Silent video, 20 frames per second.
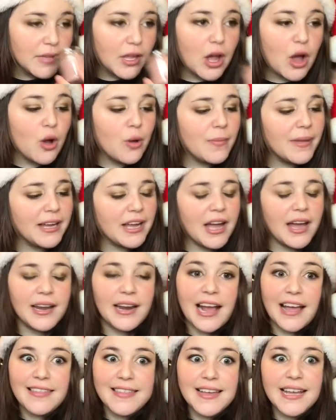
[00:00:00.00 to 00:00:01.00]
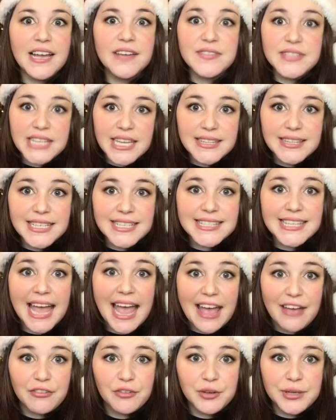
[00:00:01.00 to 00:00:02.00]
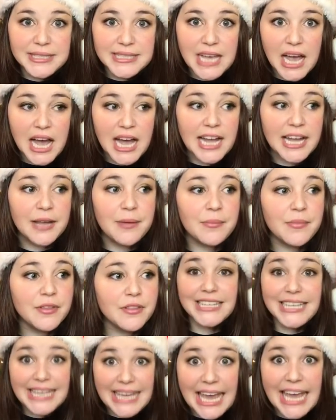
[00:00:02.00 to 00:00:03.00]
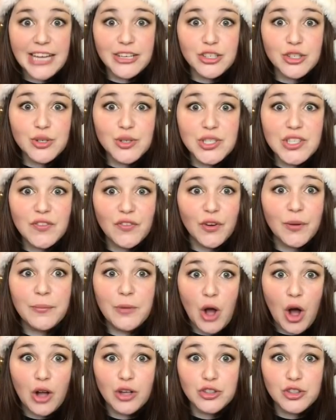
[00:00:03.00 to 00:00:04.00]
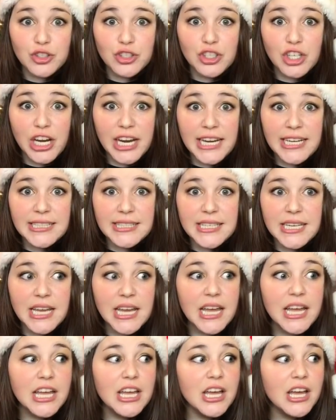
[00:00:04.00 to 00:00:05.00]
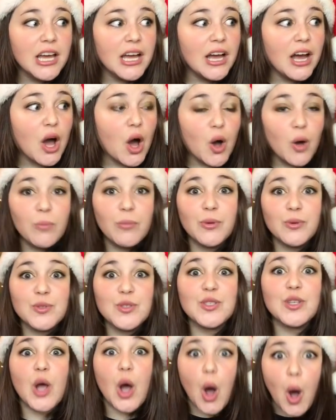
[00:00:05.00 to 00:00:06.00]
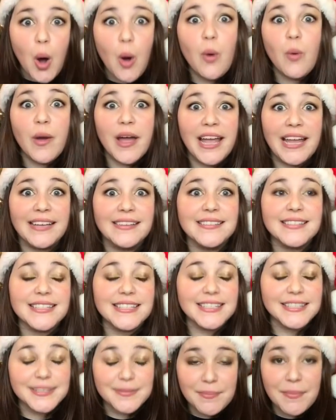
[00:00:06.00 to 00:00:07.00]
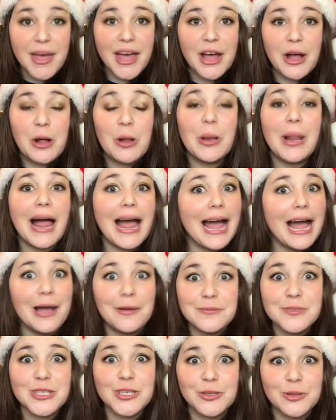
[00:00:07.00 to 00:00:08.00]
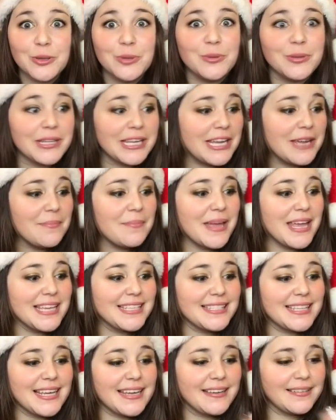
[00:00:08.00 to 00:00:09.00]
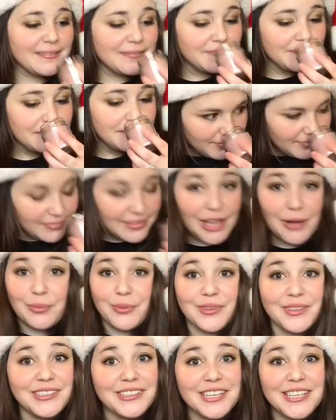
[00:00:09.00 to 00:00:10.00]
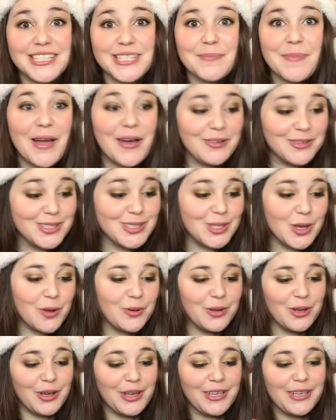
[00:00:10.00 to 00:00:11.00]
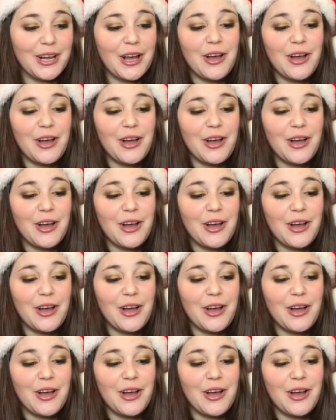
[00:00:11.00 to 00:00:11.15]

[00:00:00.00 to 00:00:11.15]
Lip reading: Oh my God, I think I've said this every time. The candles from Cauldron Crate almost always smell absolutely amazing. That really does smell so good.